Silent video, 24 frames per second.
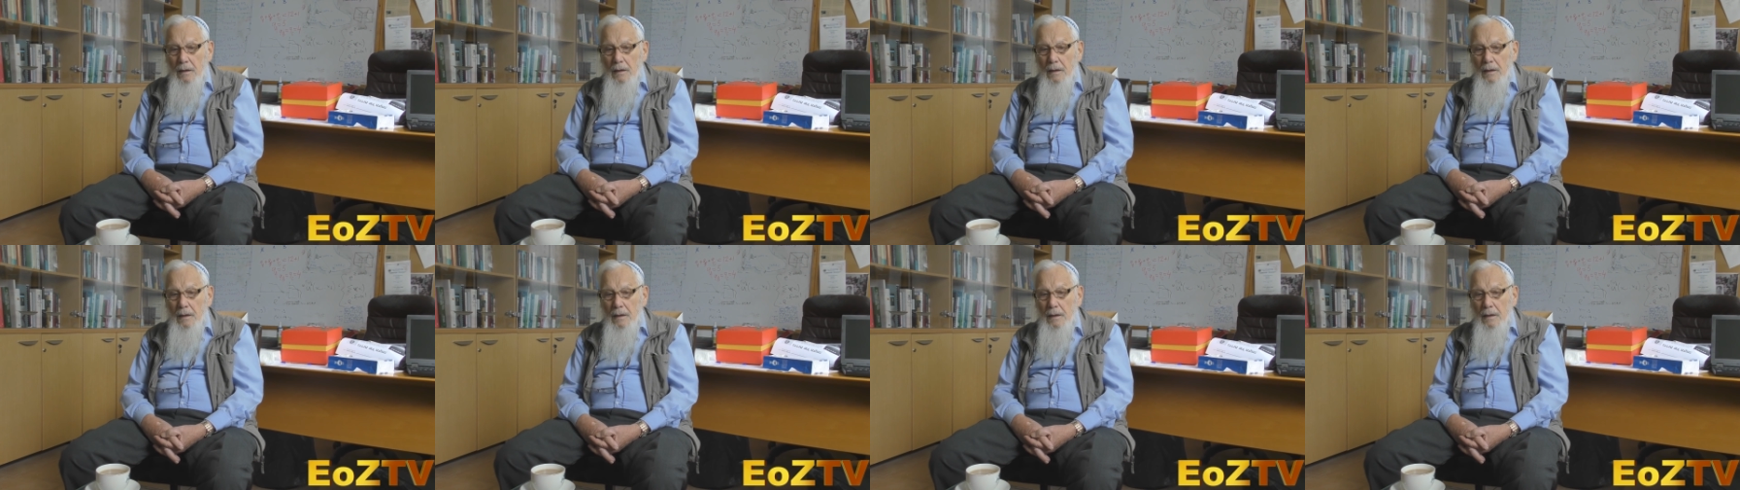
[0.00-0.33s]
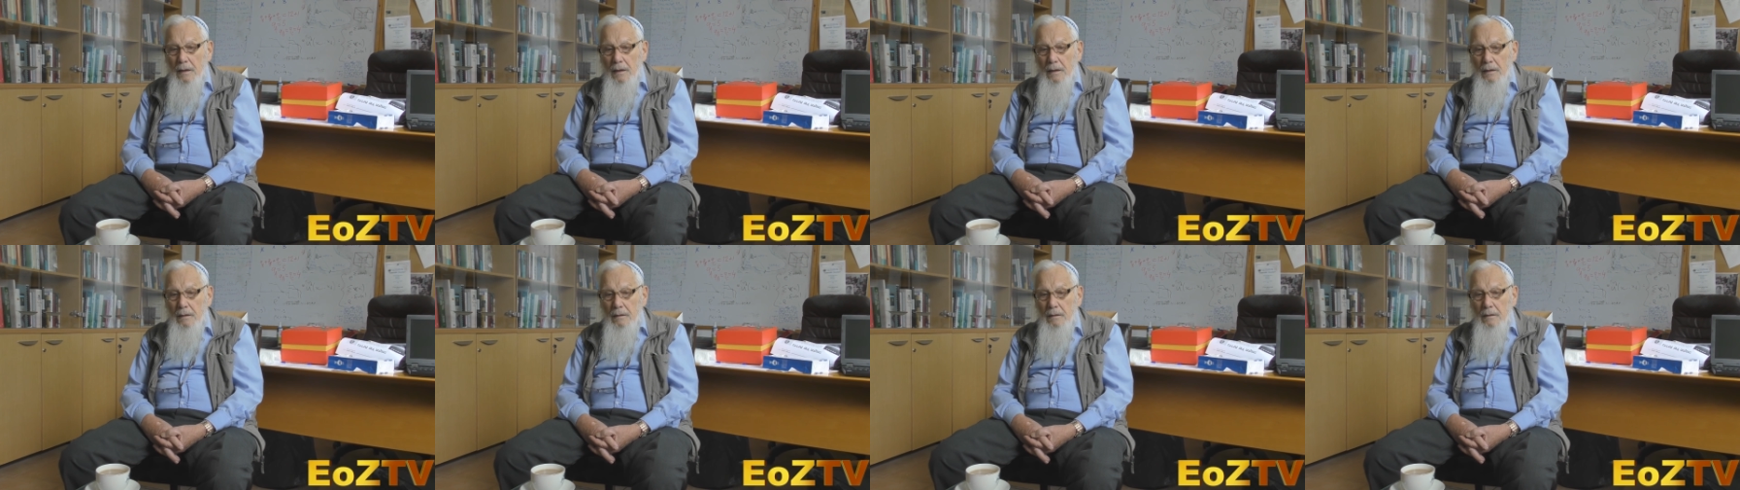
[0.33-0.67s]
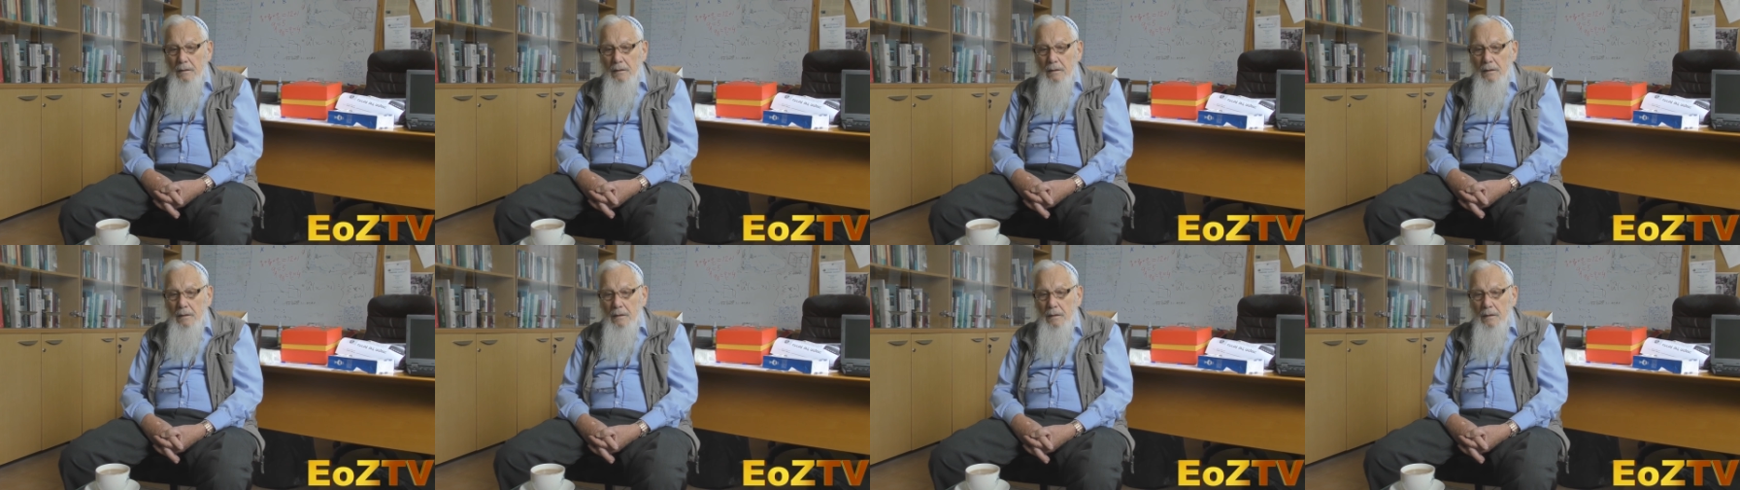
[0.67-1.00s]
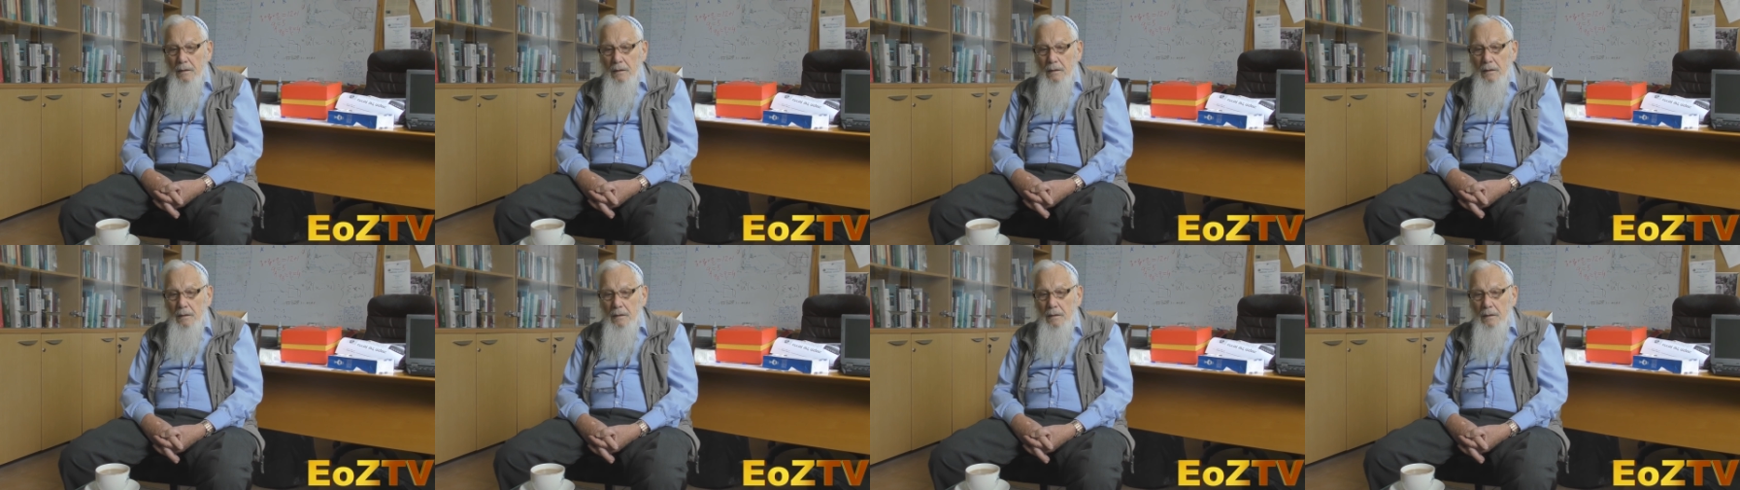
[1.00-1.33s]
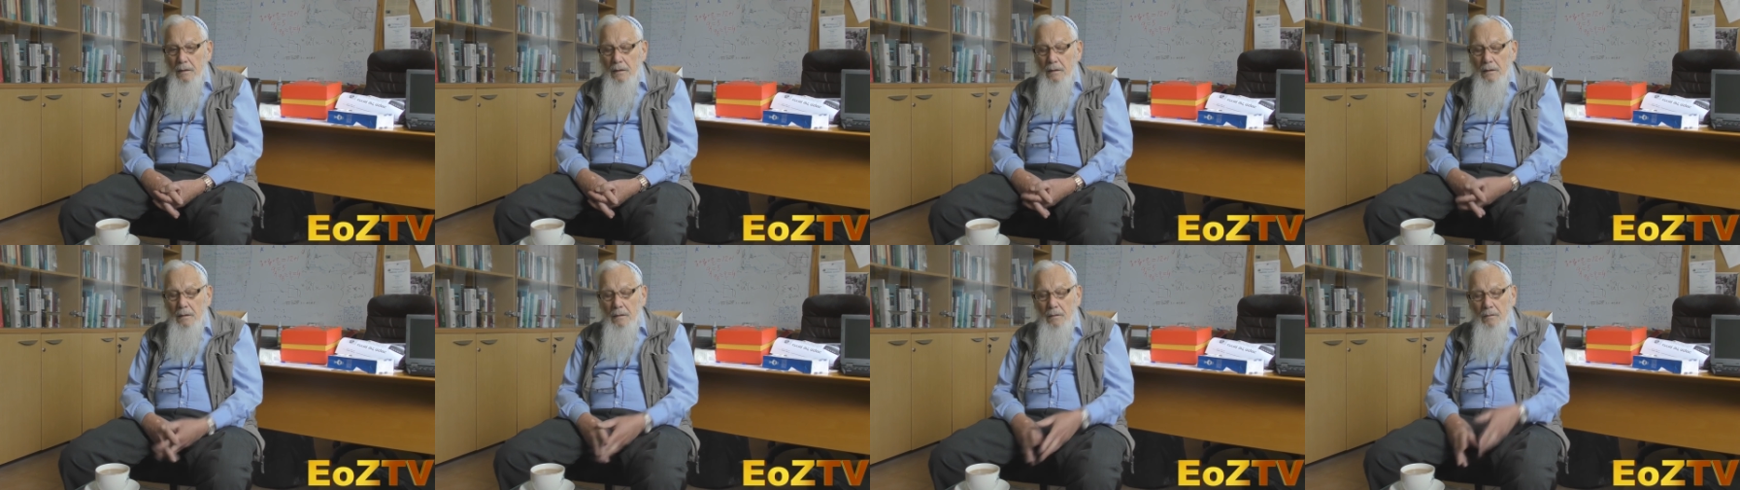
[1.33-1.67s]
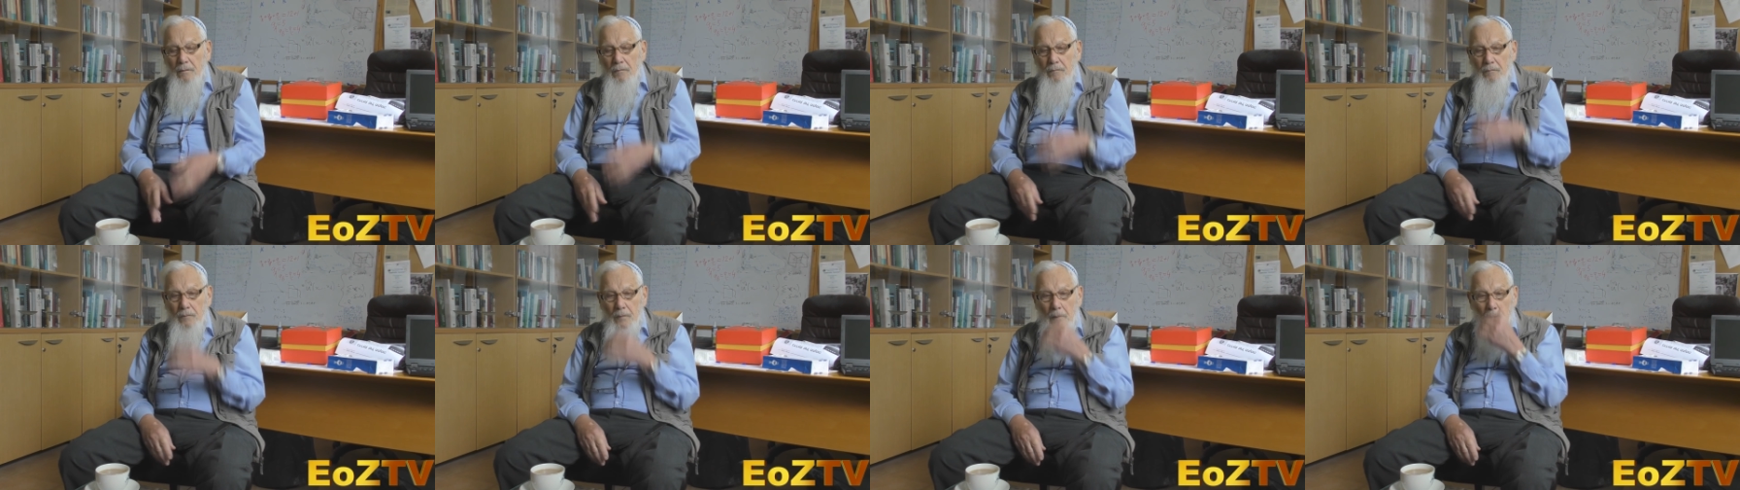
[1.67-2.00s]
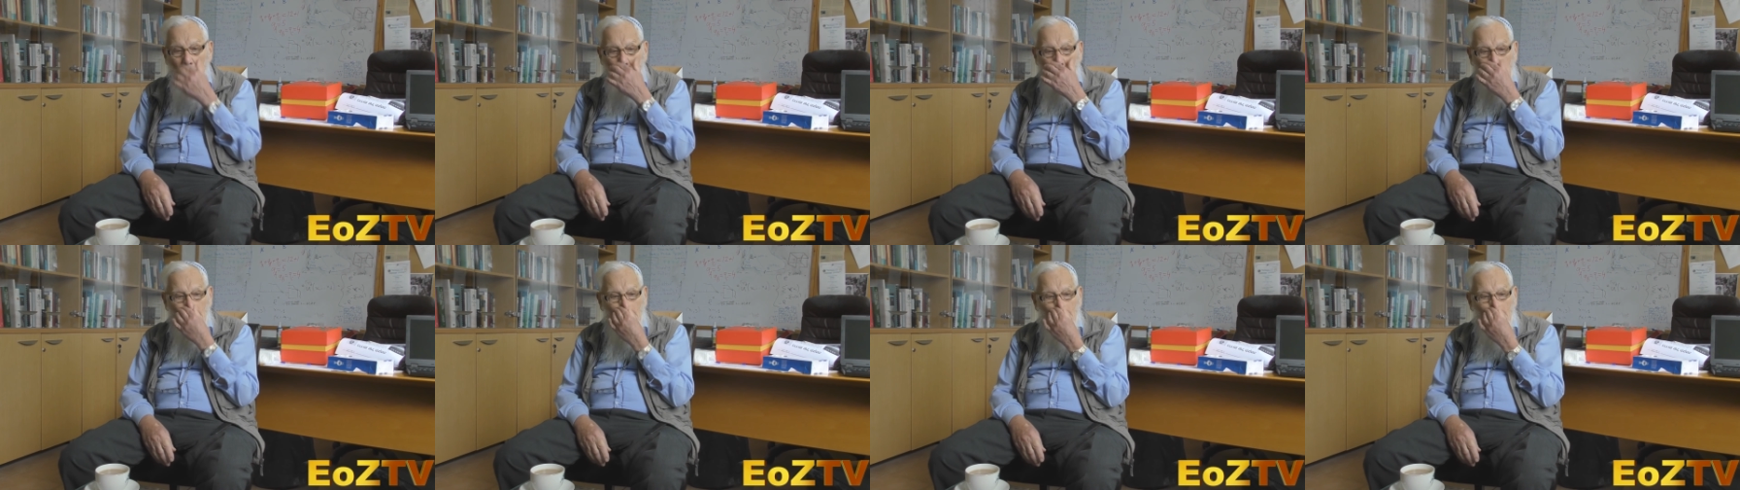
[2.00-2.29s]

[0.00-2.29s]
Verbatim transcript: and uh, um,